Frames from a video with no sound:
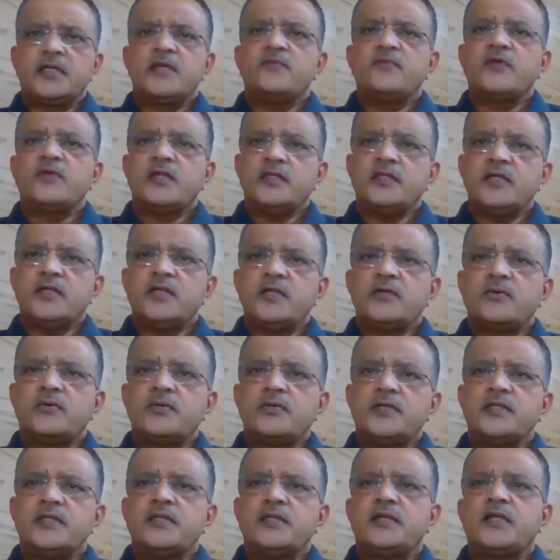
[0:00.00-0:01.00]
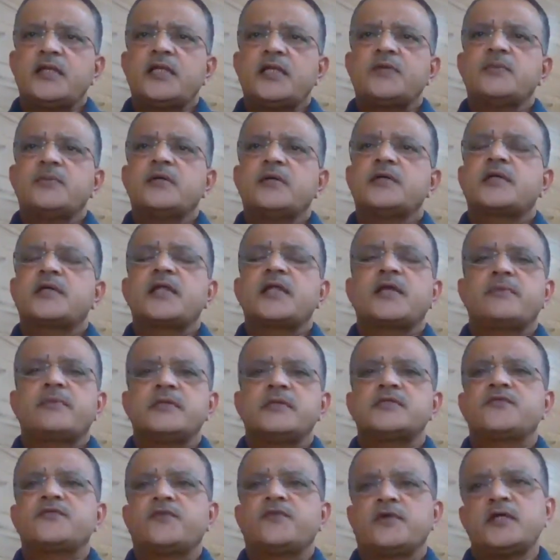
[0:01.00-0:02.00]
and one of the node in the network
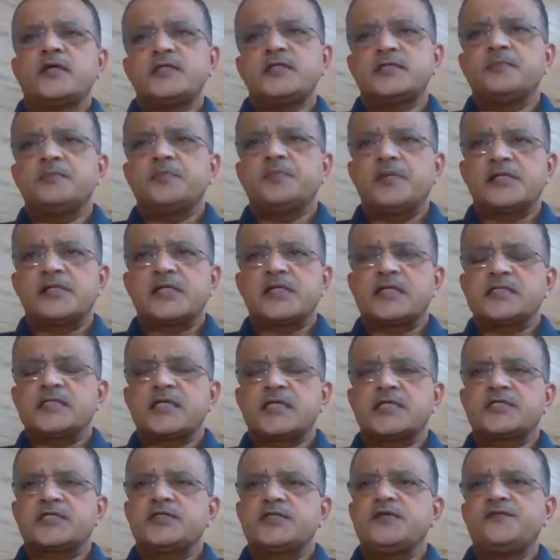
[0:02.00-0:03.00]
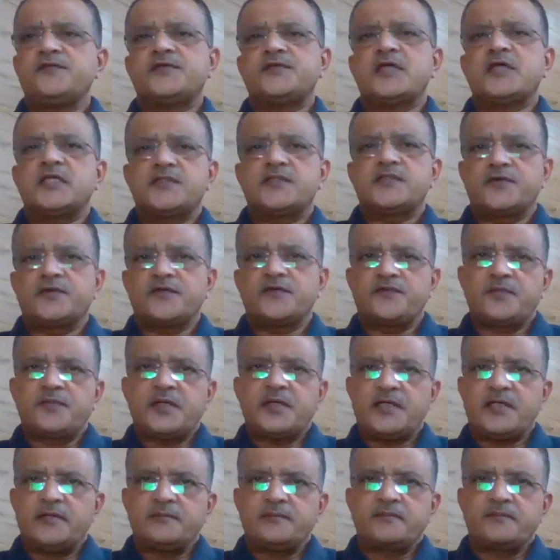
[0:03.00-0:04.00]
requests for a simple transaction of transfer of
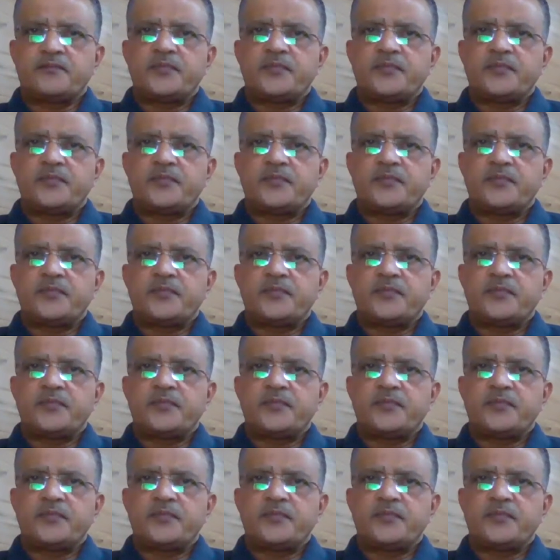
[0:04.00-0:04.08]
money.